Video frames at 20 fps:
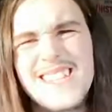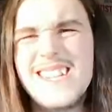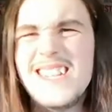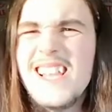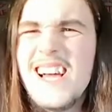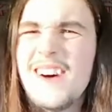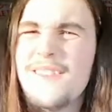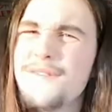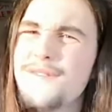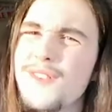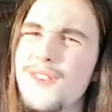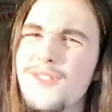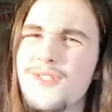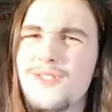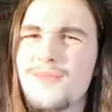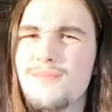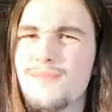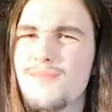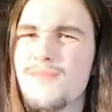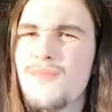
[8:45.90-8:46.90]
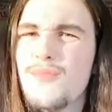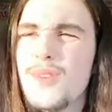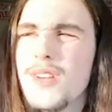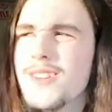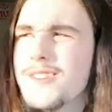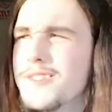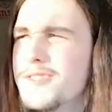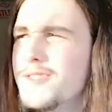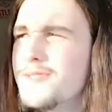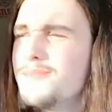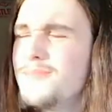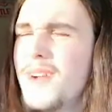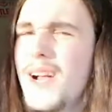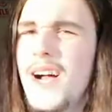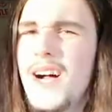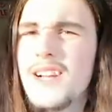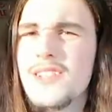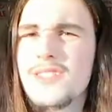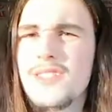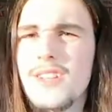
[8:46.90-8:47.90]
That feels weird
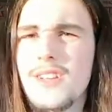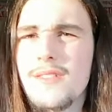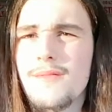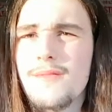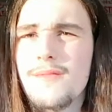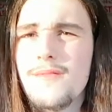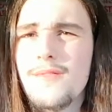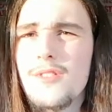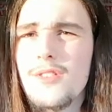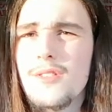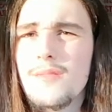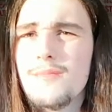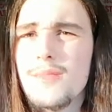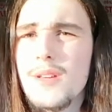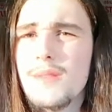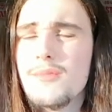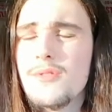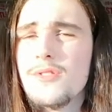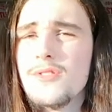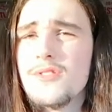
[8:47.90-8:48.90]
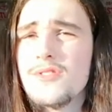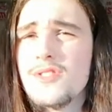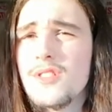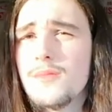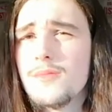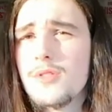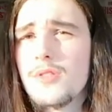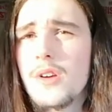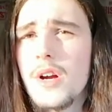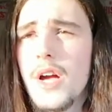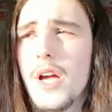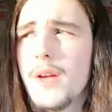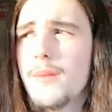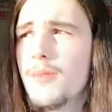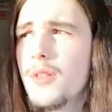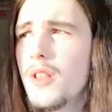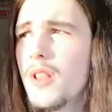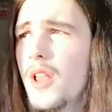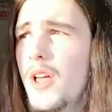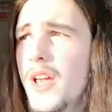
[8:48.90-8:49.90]
asking for people to subscribe
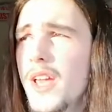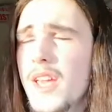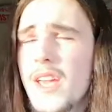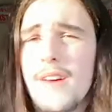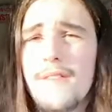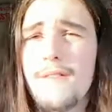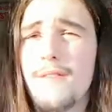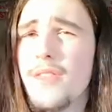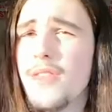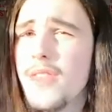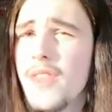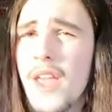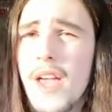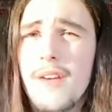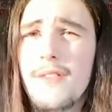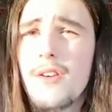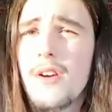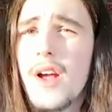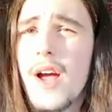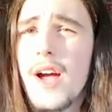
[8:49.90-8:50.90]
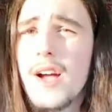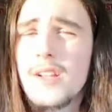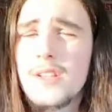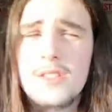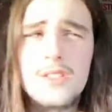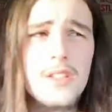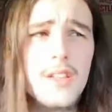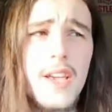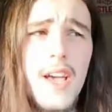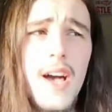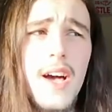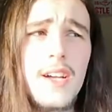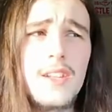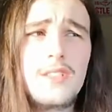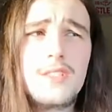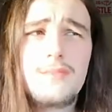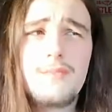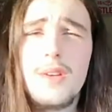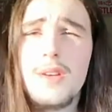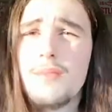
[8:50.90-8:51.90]
and like. I've never actually
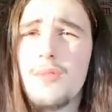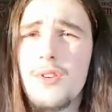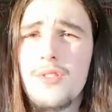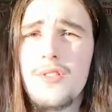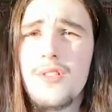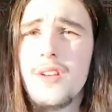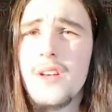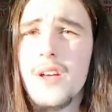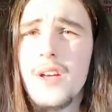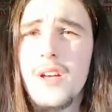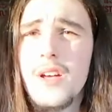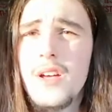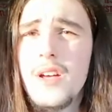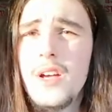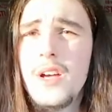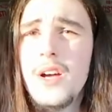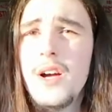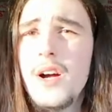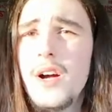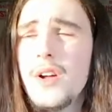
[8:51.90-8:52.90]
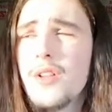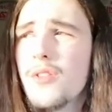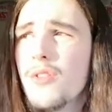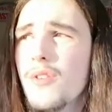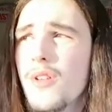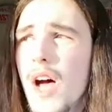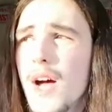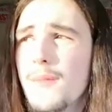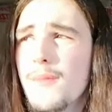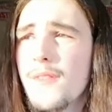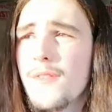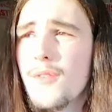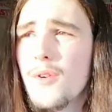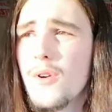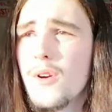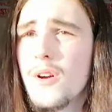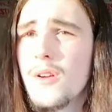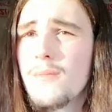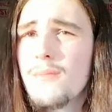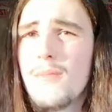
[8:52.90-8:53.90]
asked people to do that
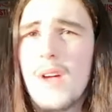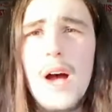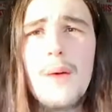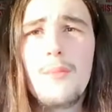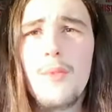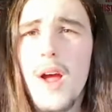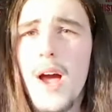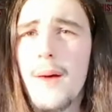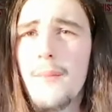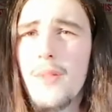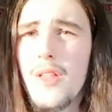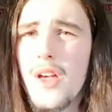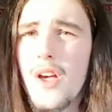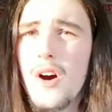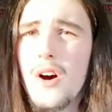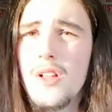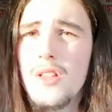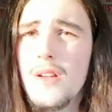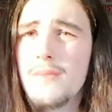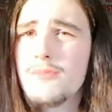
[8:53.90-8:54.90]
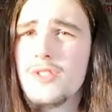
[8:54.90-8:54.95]
before. I'm rambling on.